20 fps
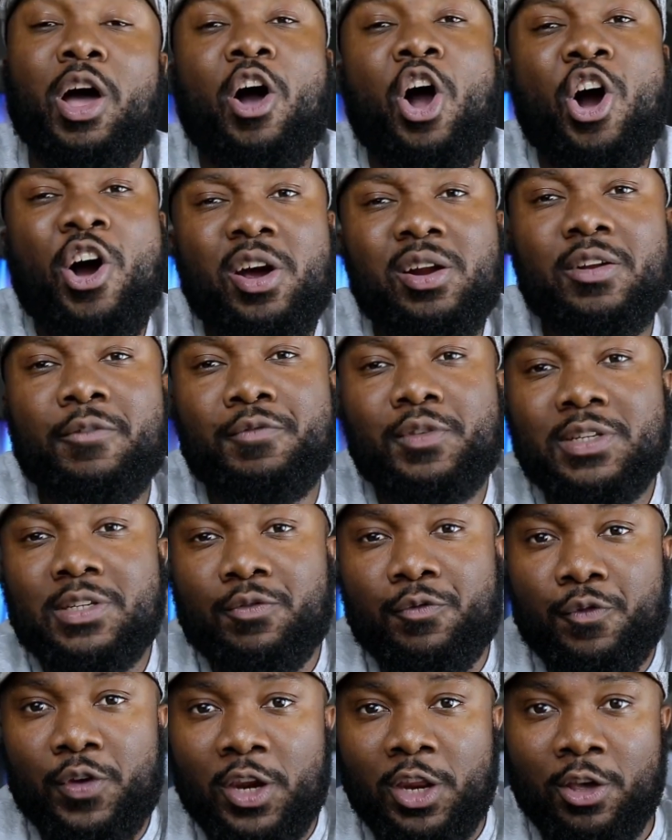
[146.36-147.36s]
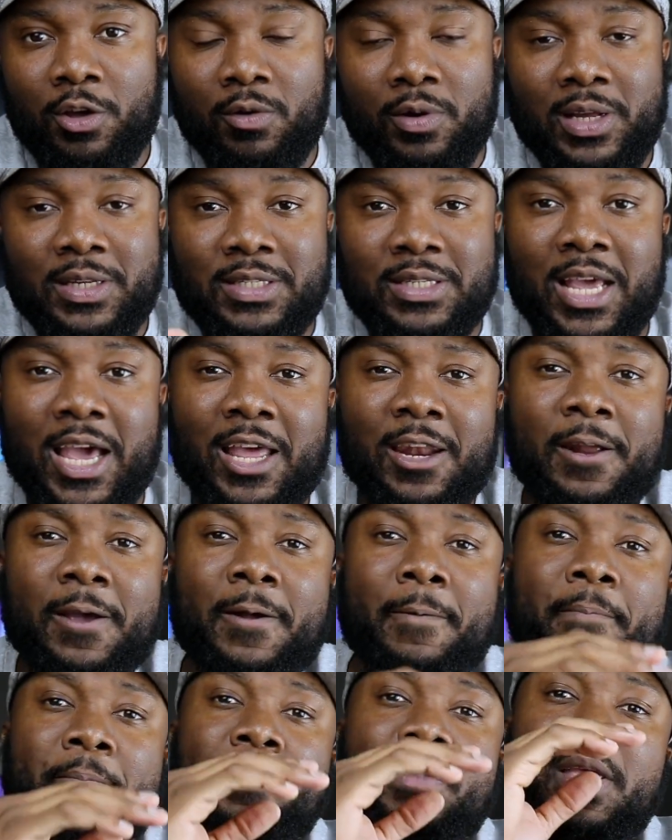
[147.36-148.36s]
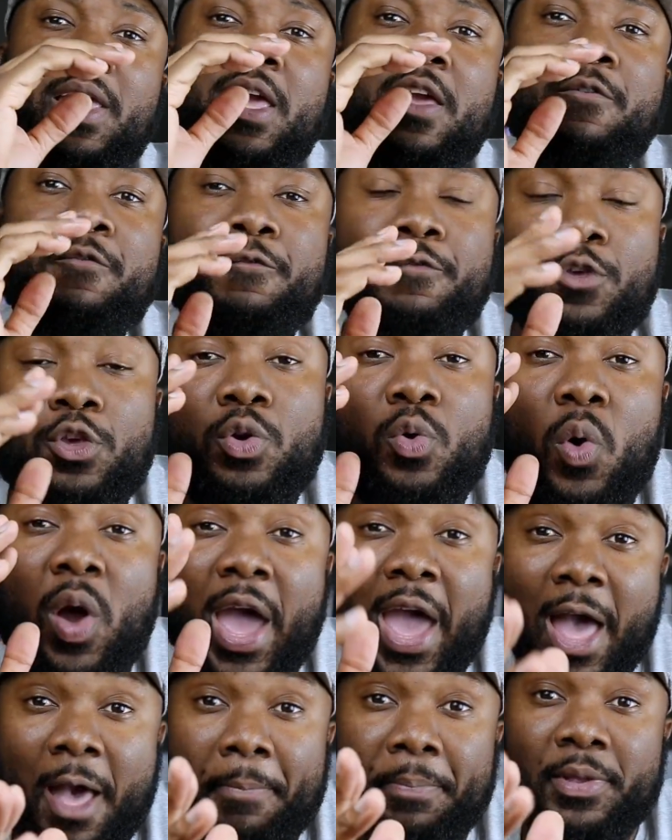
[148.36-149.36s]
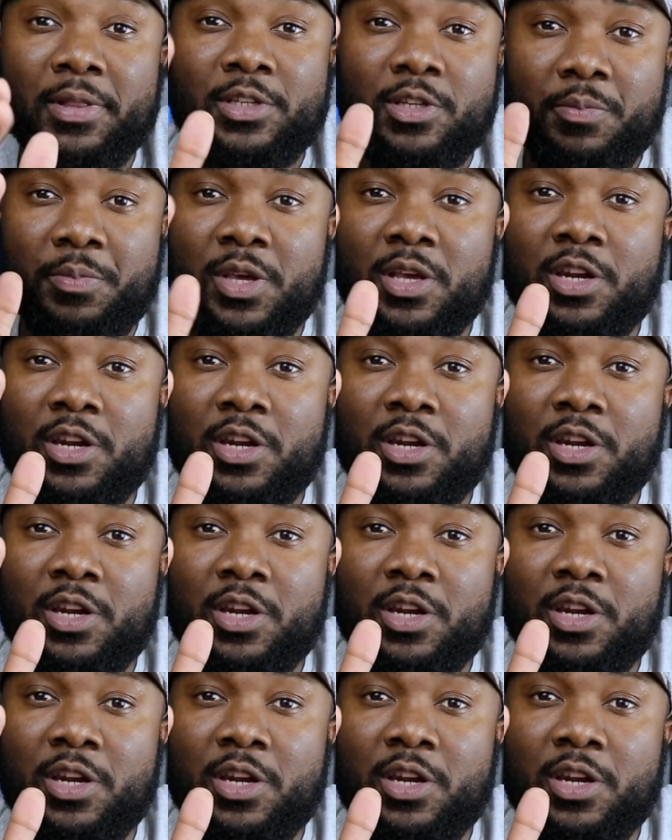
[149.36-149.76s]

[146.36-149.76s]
heart of this video is that if you happen to